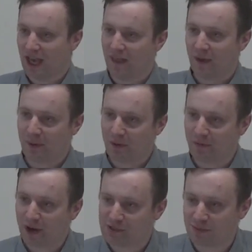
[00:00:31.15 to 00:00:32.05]
uh, there'll be
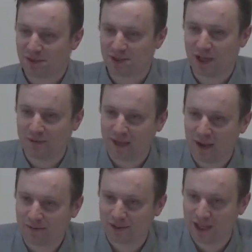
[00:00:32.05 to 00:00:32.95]
refreshments served
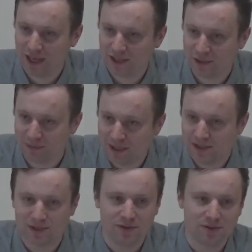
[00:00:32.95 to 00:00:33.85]
downstairs, so
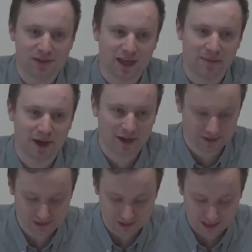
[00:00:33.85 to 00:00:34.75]
please do stay
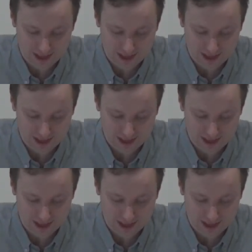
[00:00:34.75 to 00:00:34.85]
behind